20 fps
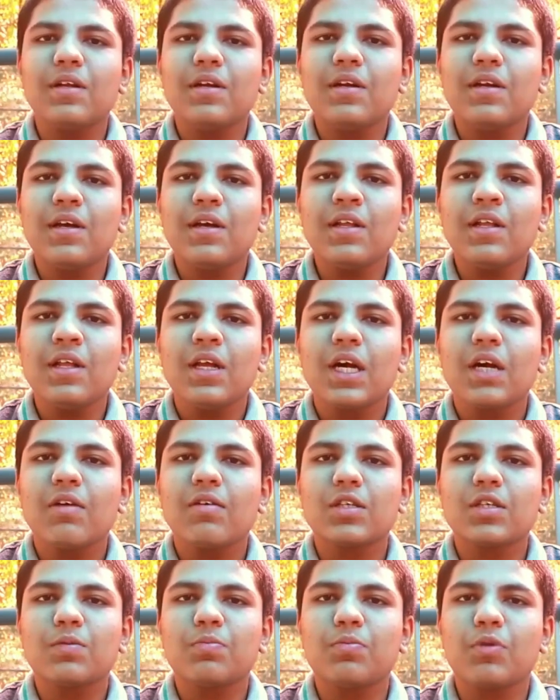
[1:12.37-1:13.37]
sense of
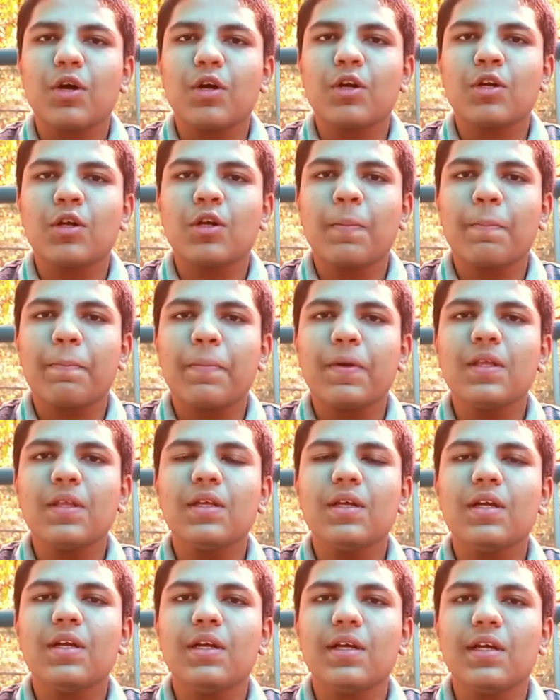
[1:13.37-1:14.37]
connection.
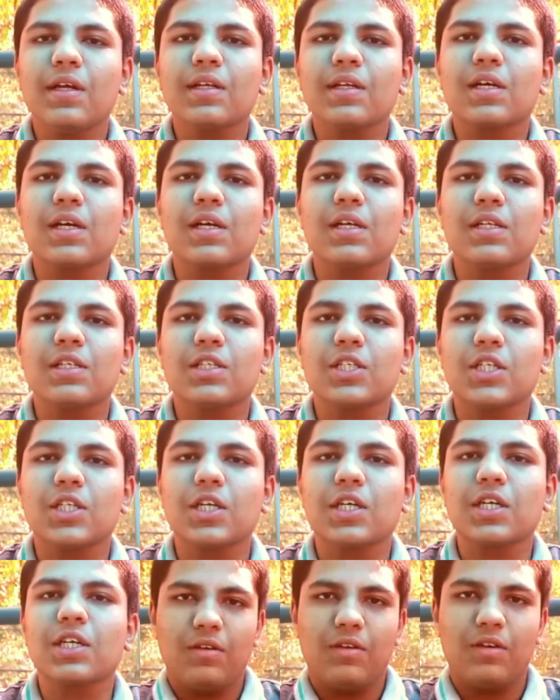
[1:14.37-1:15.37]
We bring you interviews with